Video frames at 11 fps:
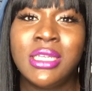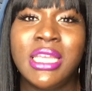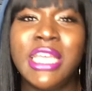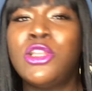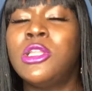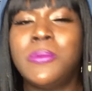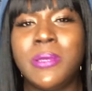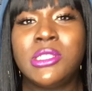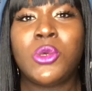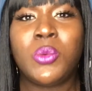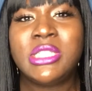It all depends
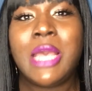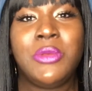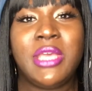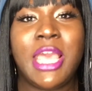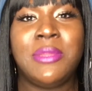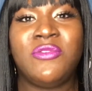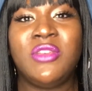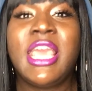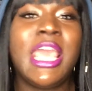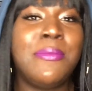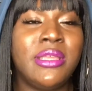on what time you came in. If you
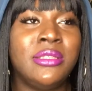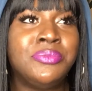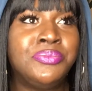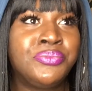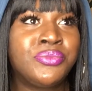came in